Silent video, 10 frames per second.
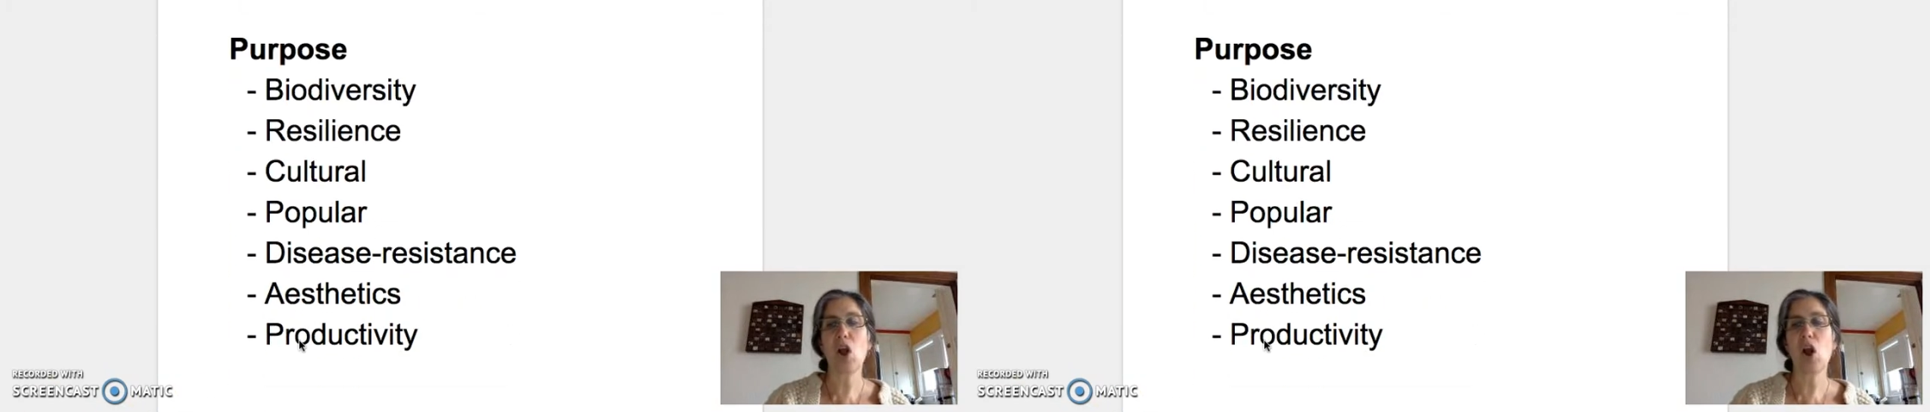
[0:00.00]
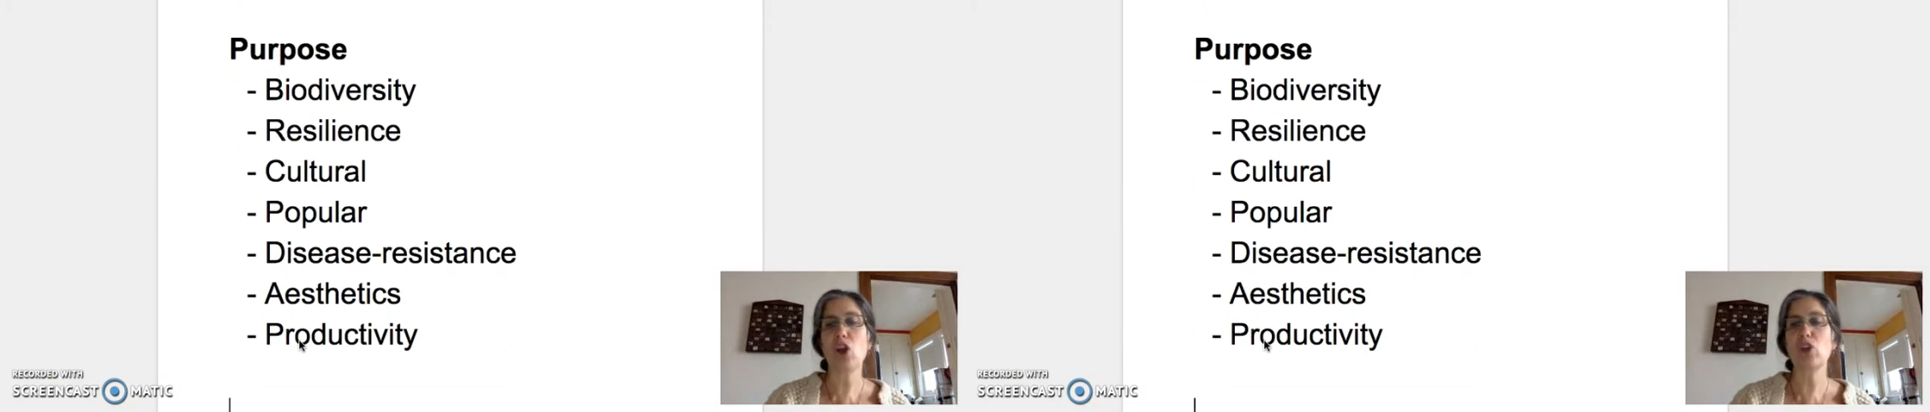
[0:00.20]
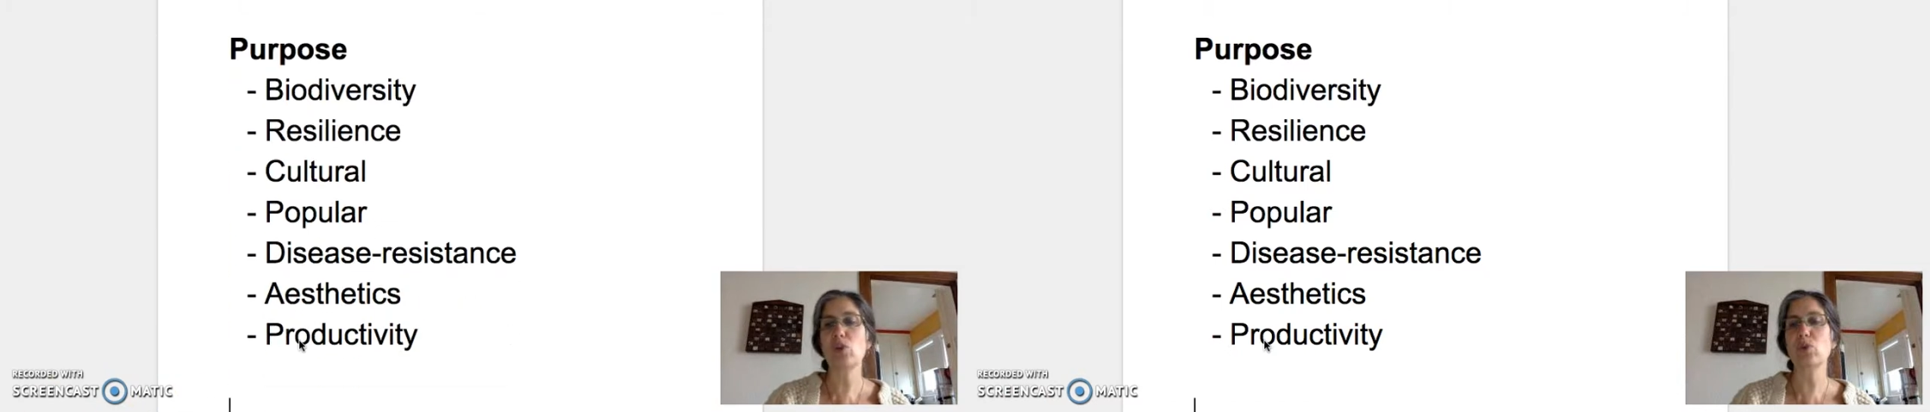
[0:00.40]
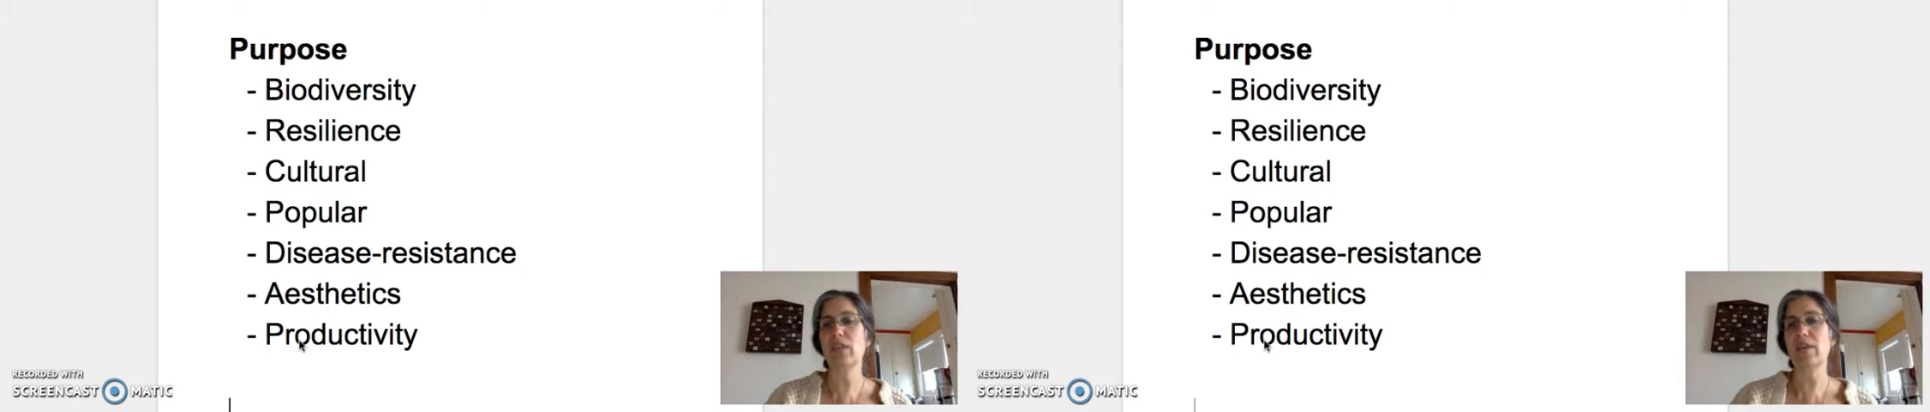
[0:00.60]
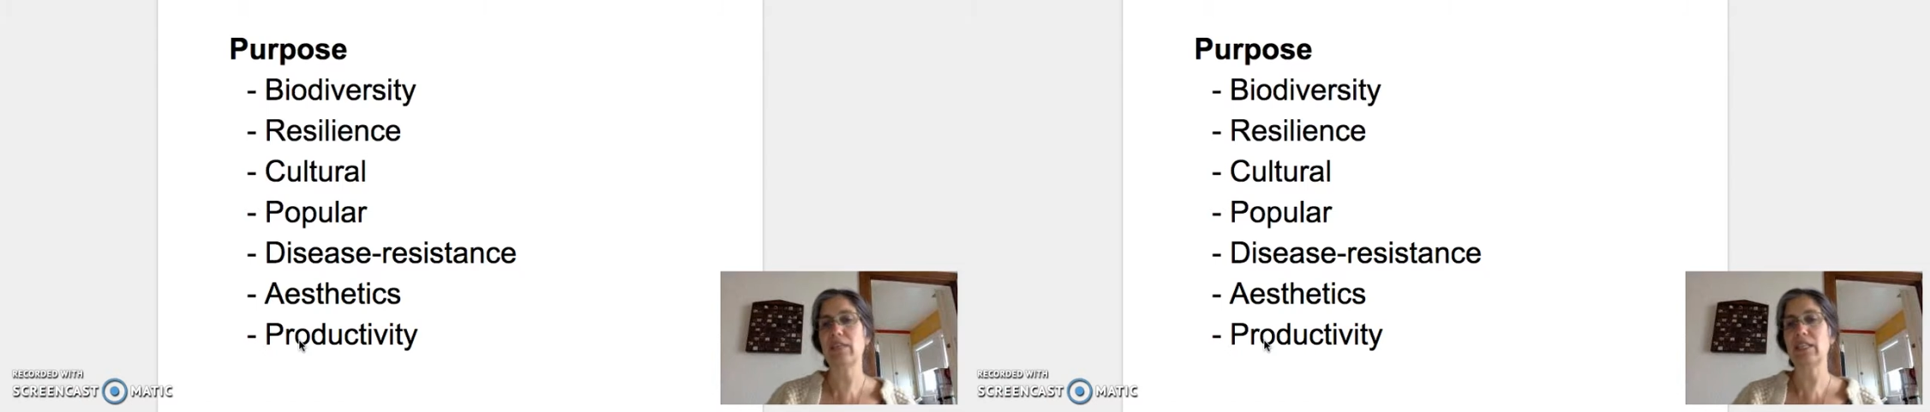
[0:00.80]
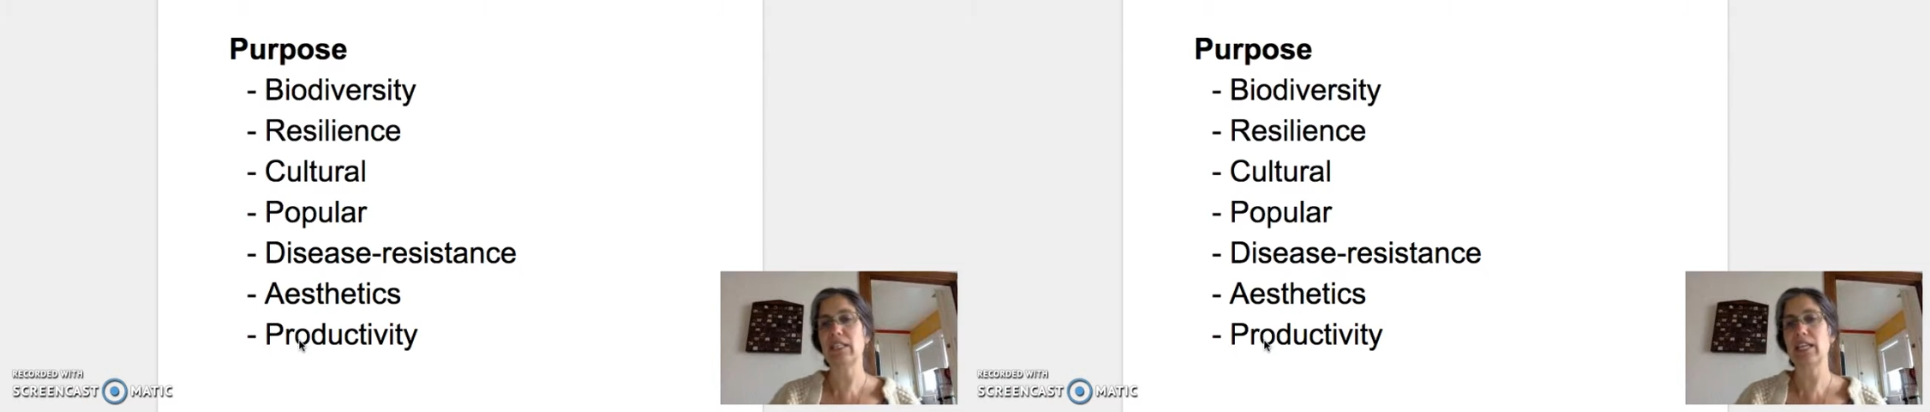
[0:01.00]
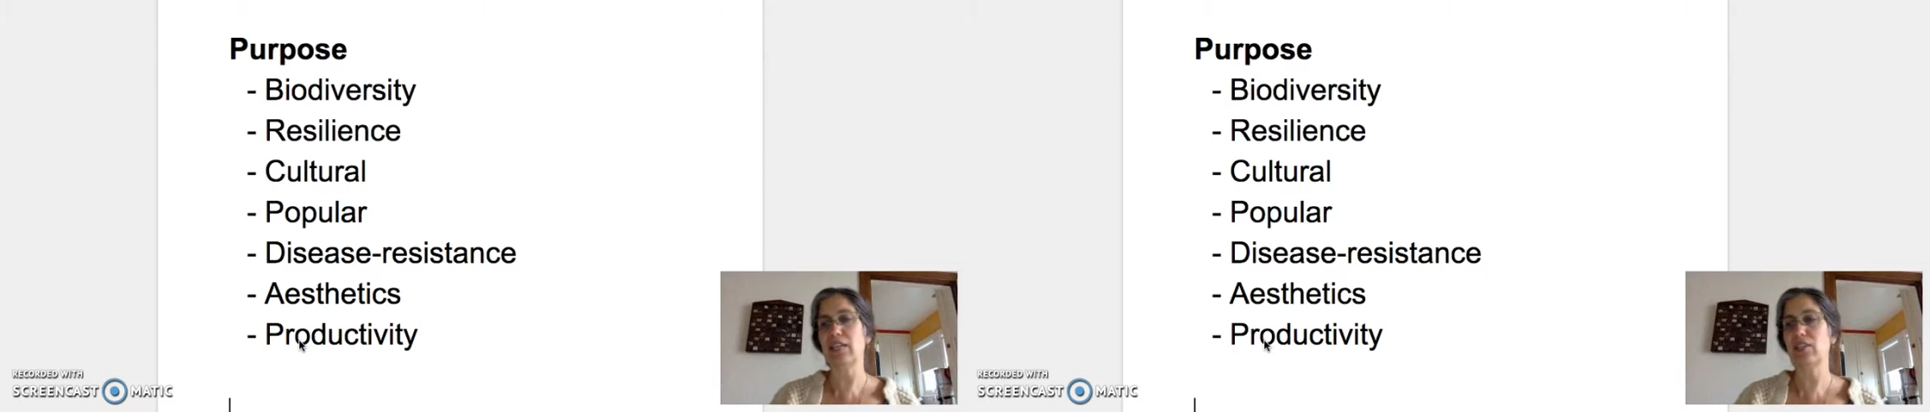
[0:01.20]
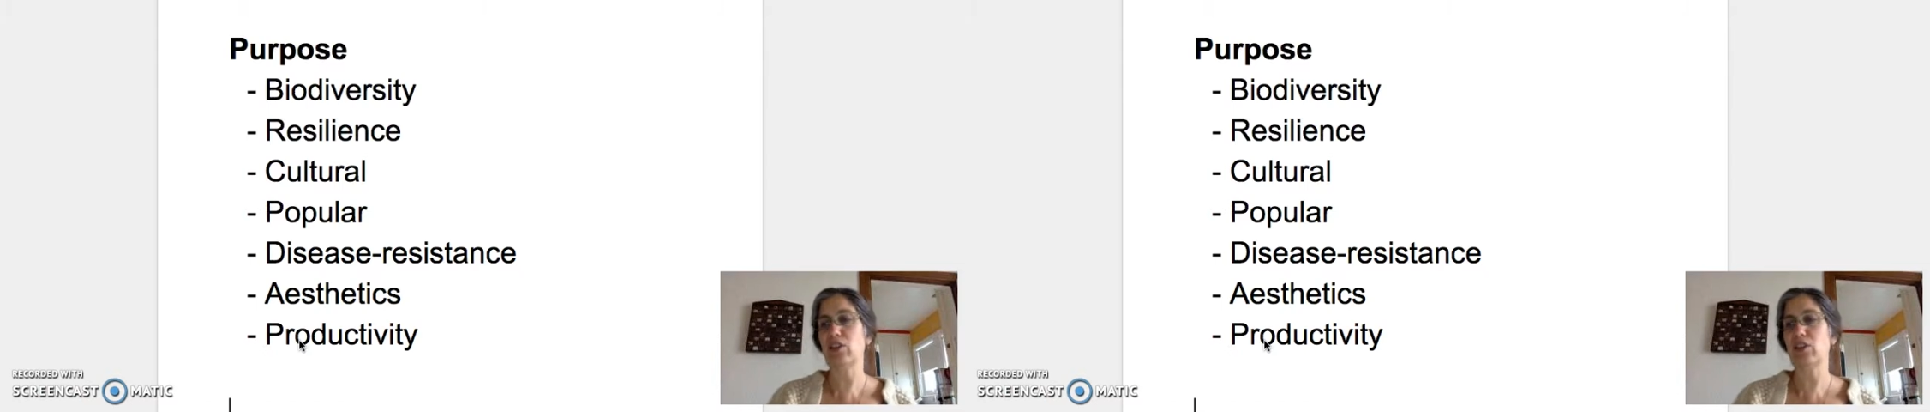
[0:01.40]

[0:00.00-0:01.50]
are you saving seeds?